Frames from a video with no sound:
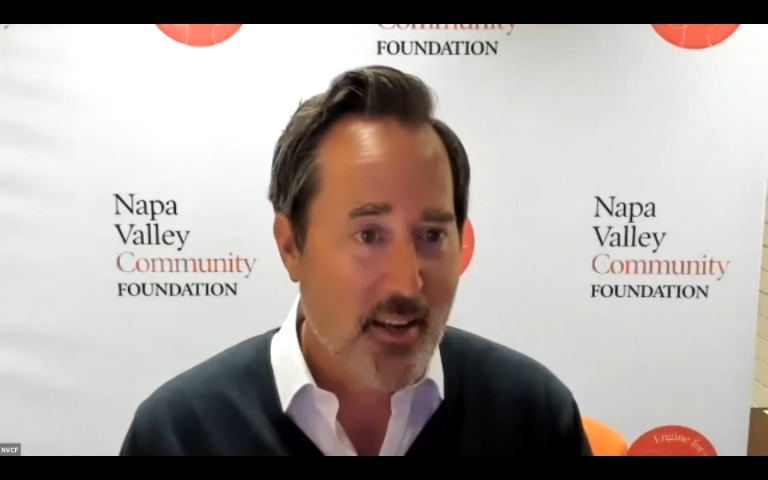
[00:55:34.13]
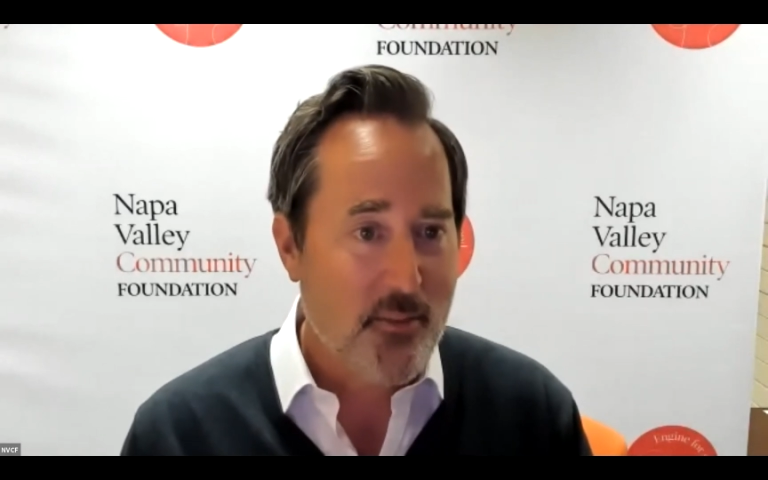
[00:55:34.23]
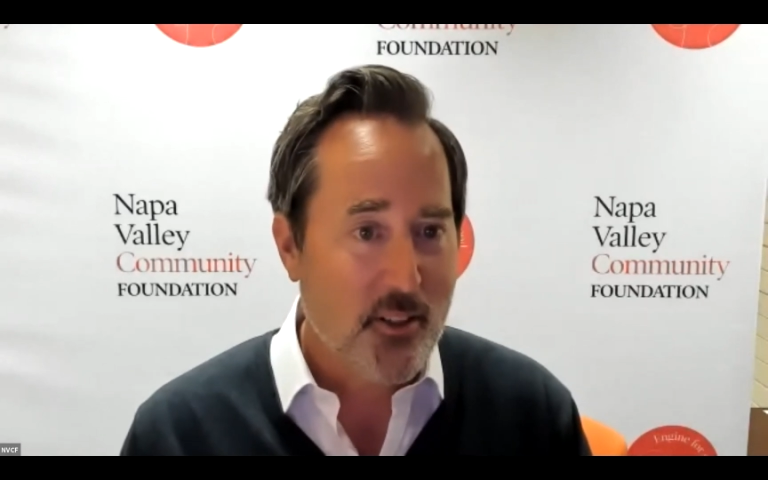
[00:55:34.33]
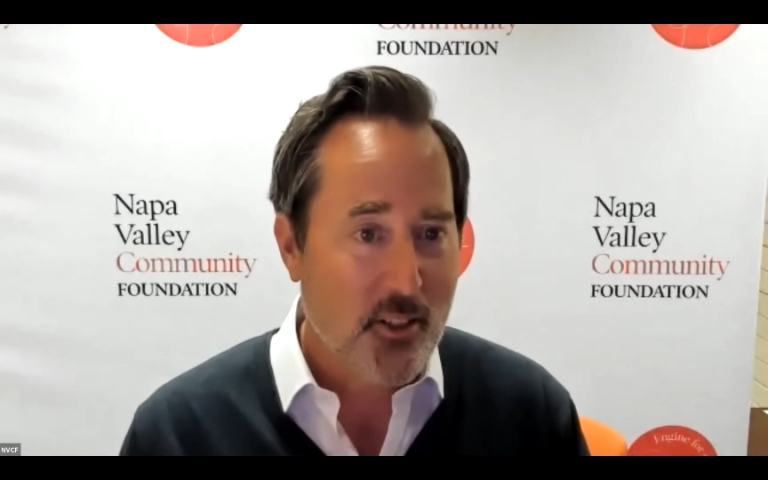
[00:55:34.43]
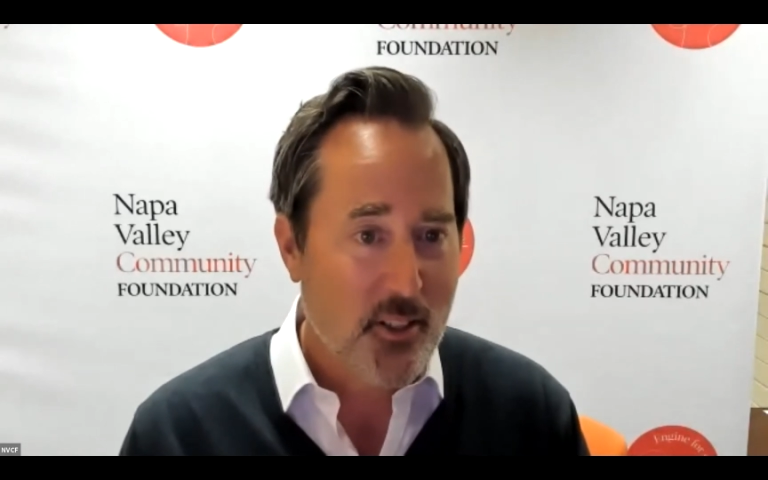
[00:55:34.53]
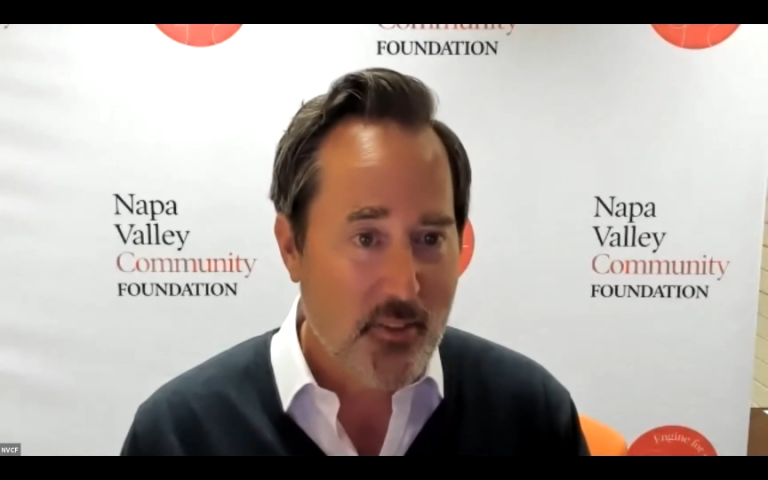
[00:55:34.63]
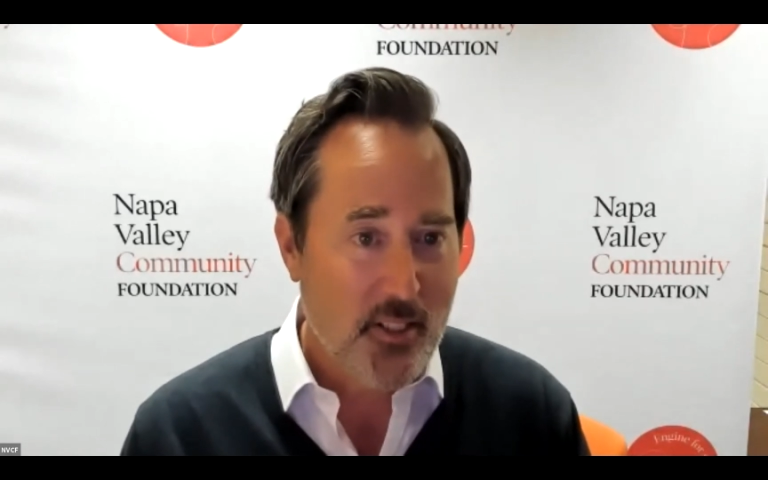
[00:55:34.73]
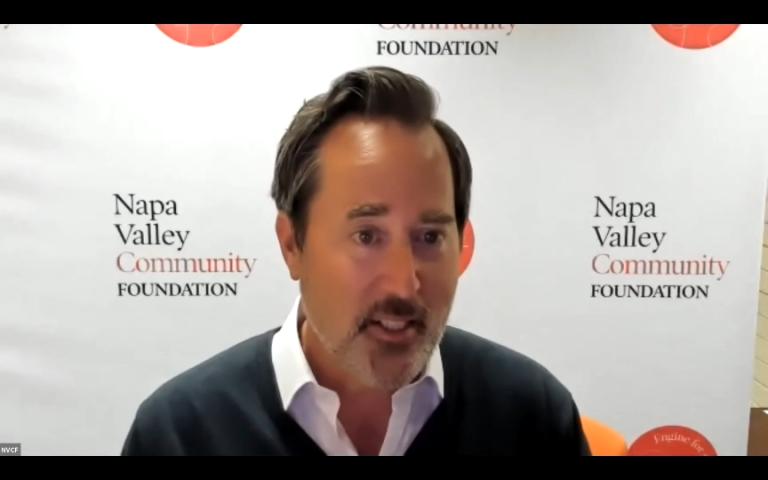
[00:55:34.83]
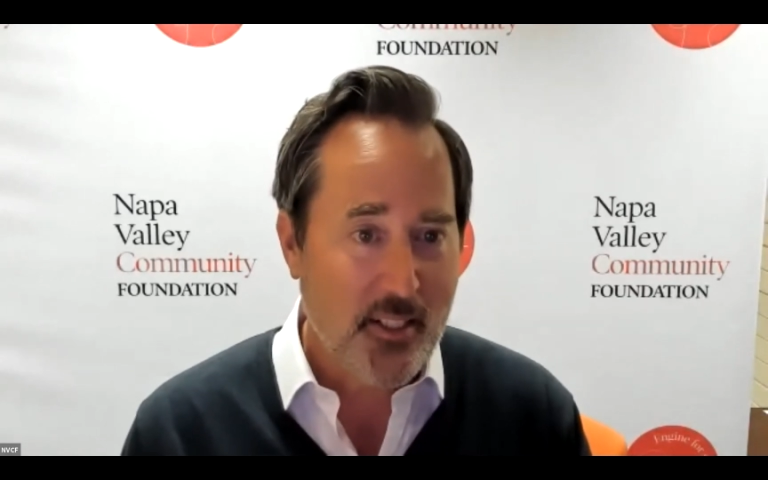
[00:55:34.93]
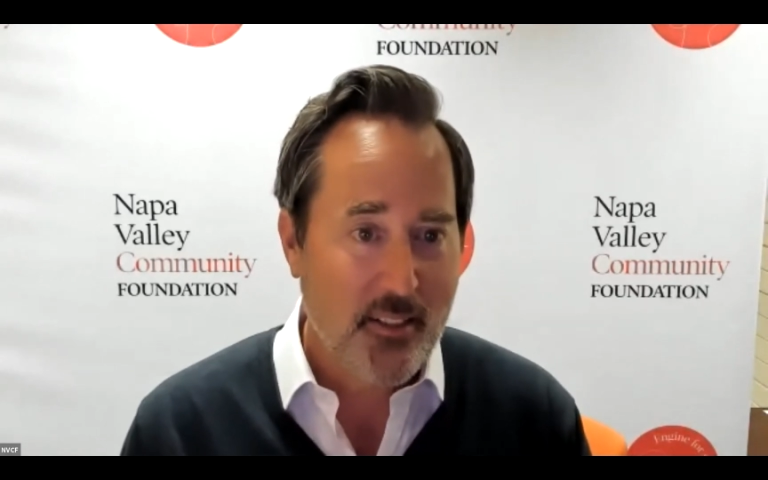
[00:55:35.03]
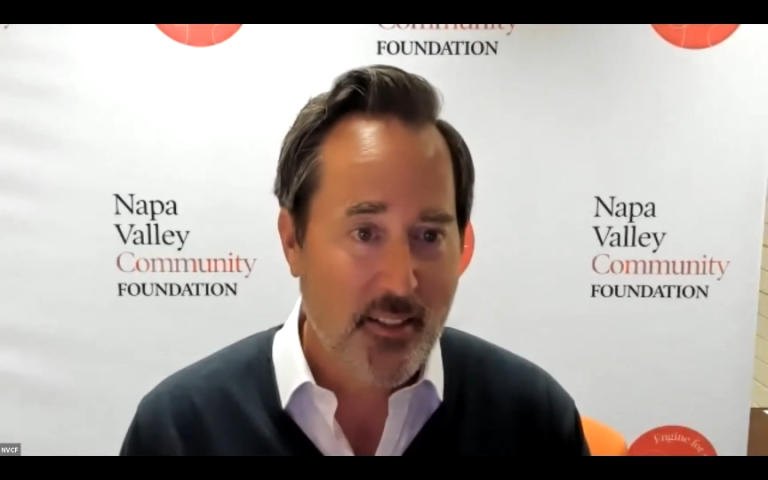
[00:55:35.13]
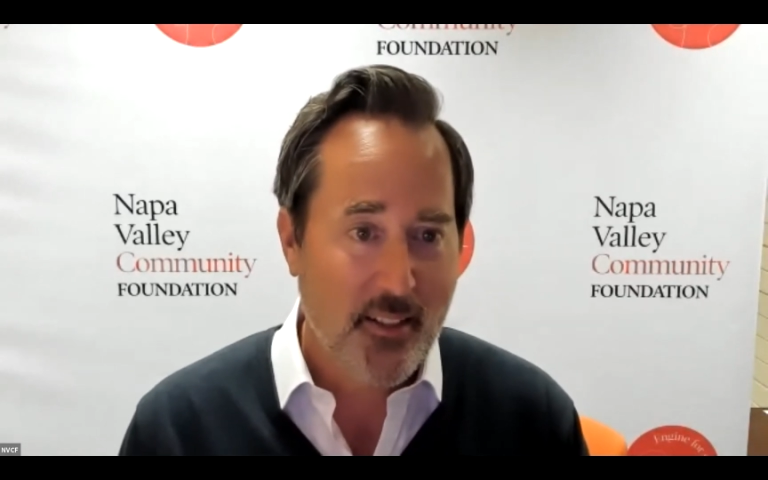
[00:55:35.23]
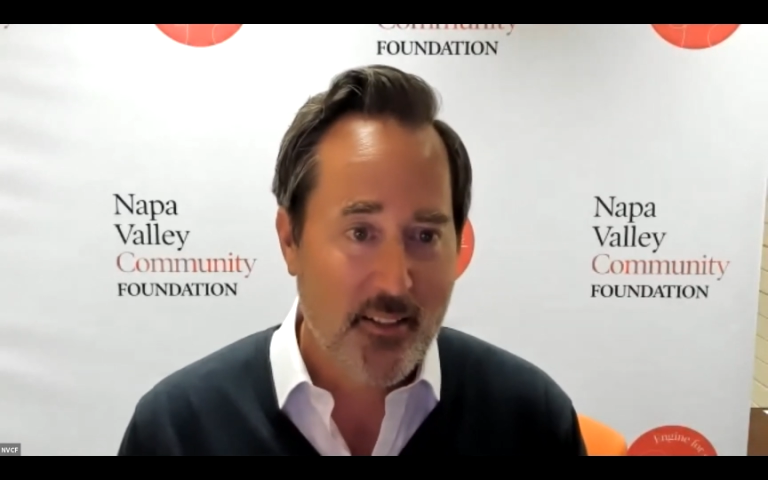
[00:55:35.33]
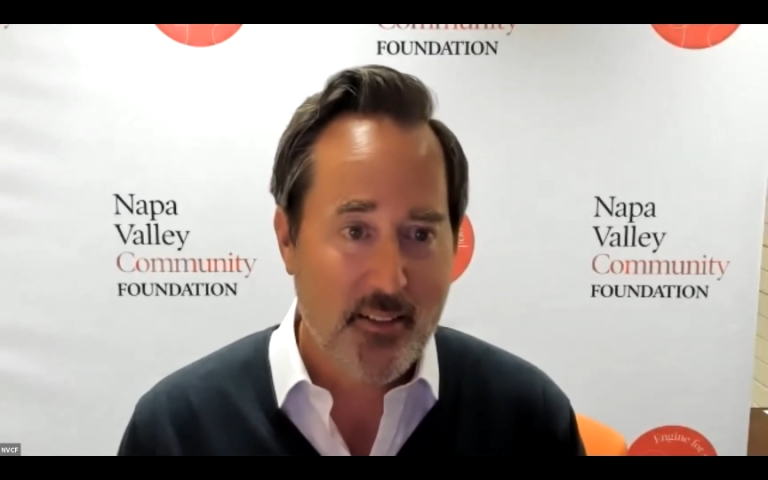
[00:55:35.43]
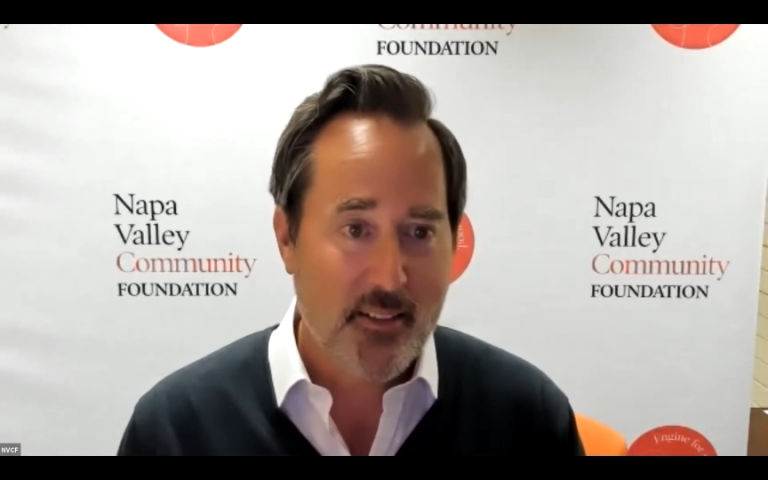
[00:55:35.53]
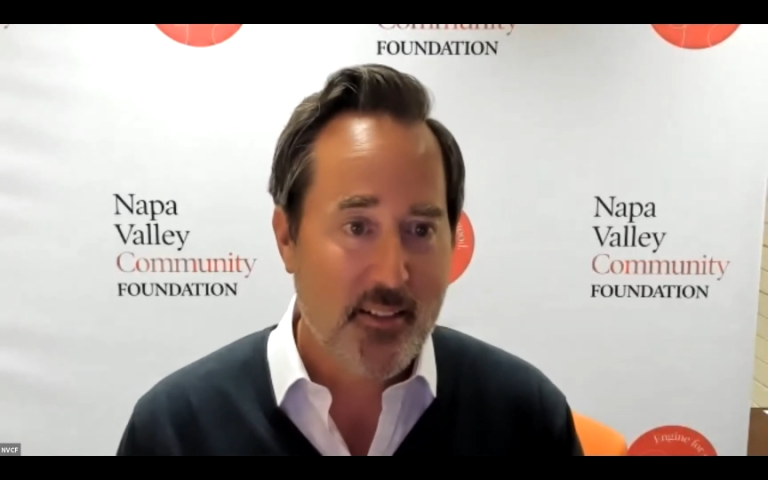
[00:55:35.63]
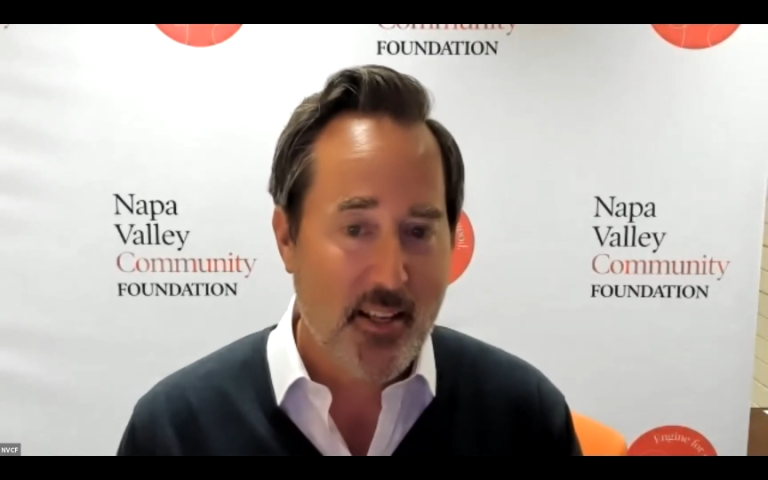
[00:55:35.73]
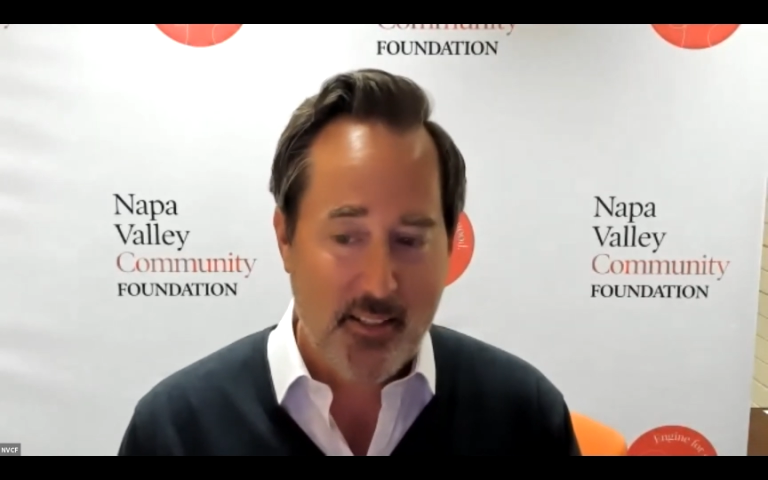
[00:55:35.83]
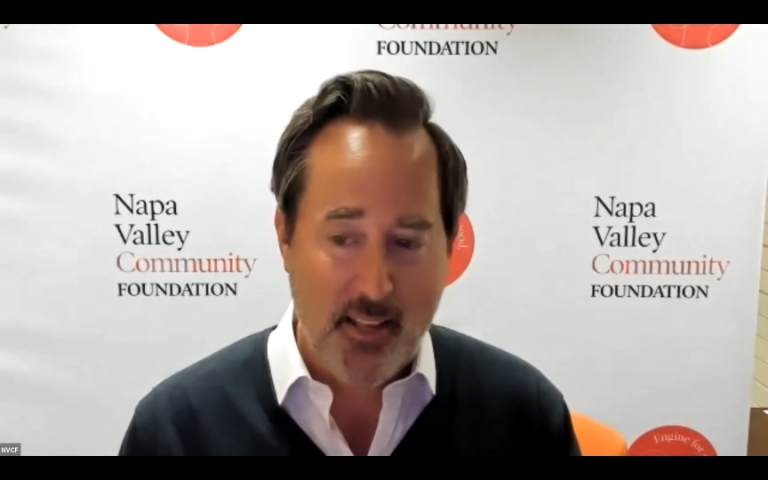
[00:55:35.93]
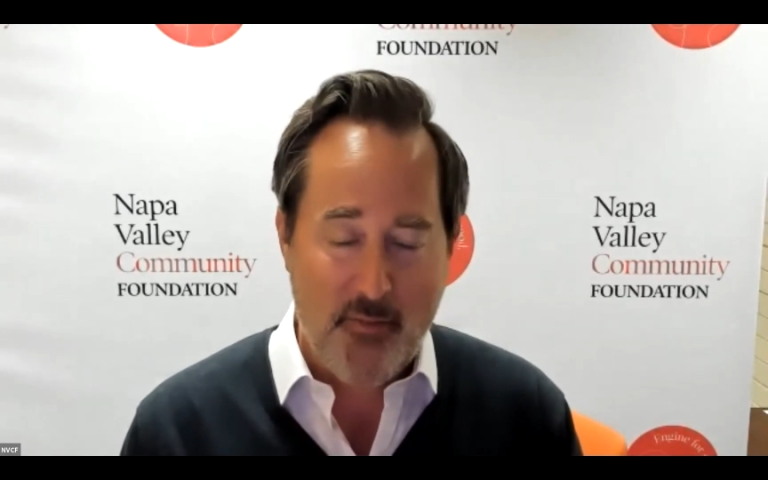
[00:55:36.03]
Have a good evening and
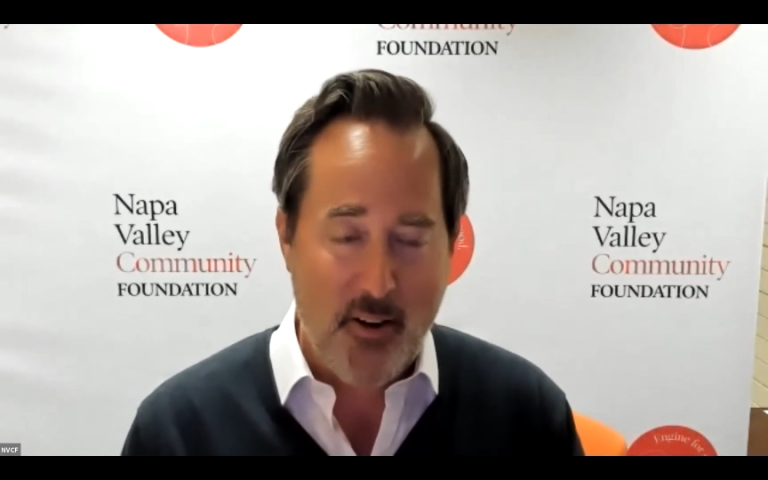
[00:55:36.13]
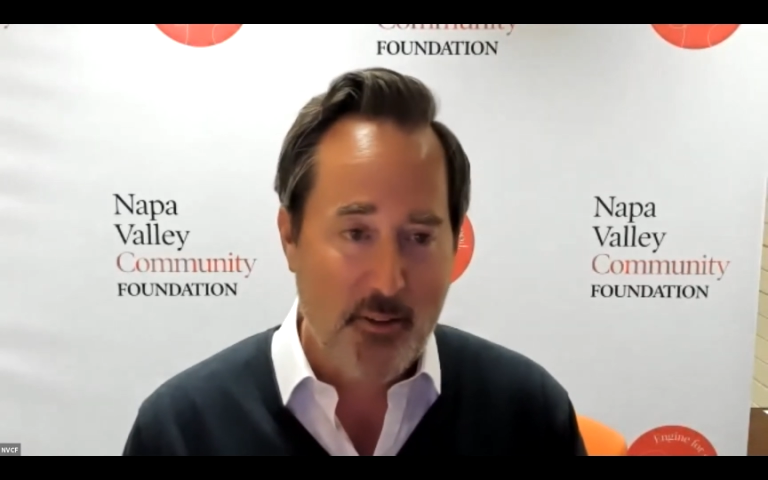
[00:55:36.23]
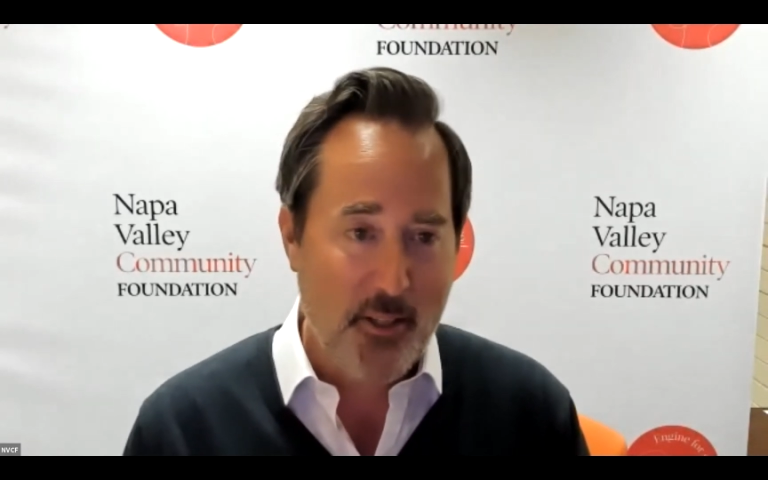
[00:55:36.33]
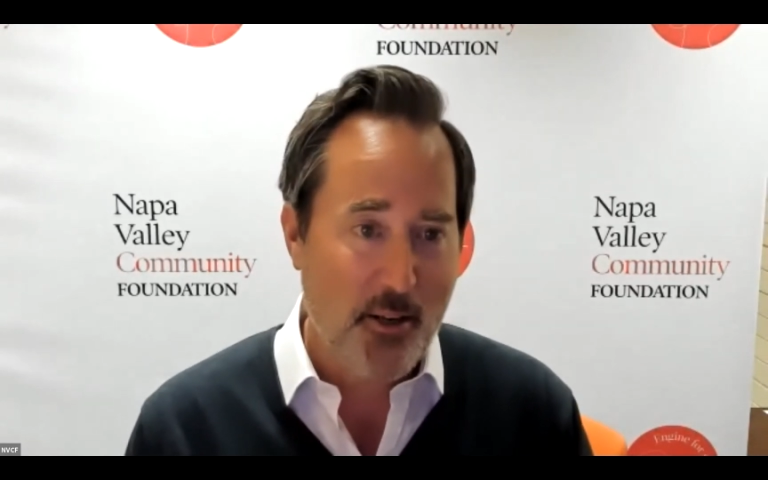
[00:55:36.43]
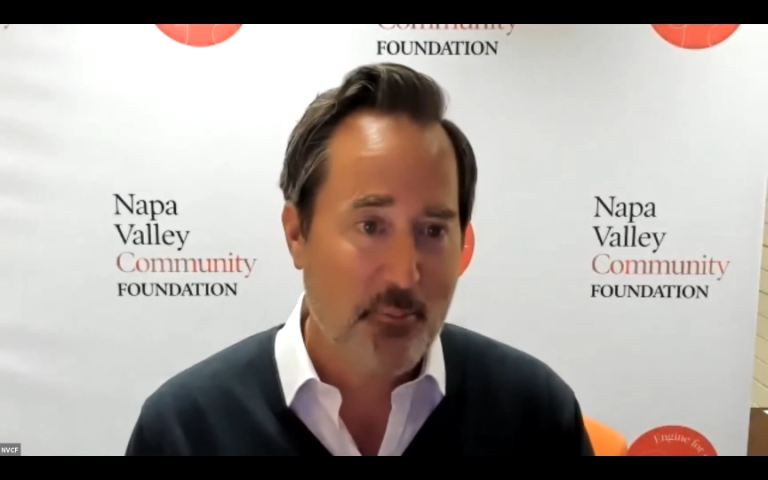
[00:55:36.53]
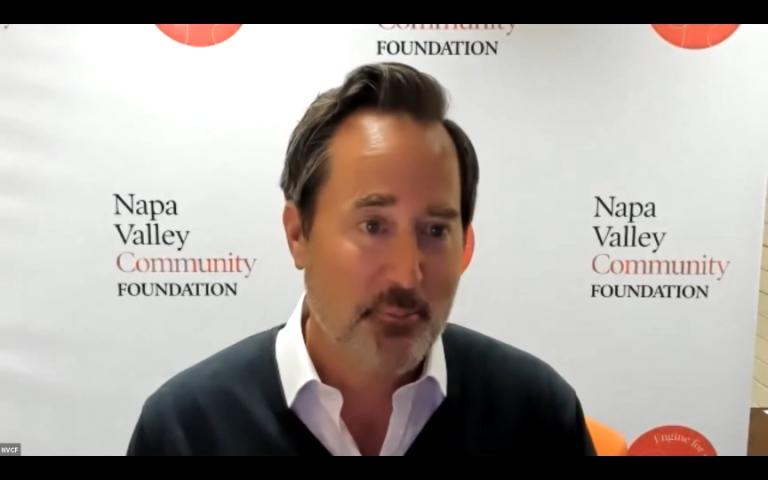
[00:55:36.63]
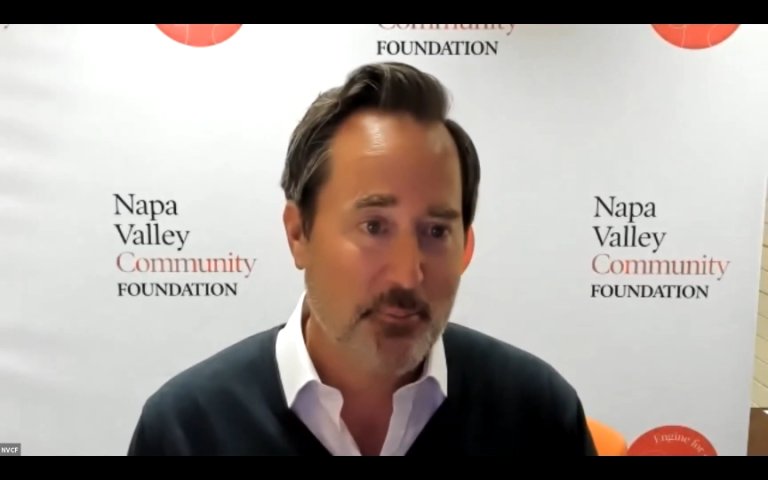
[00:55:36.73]
stay safe out there.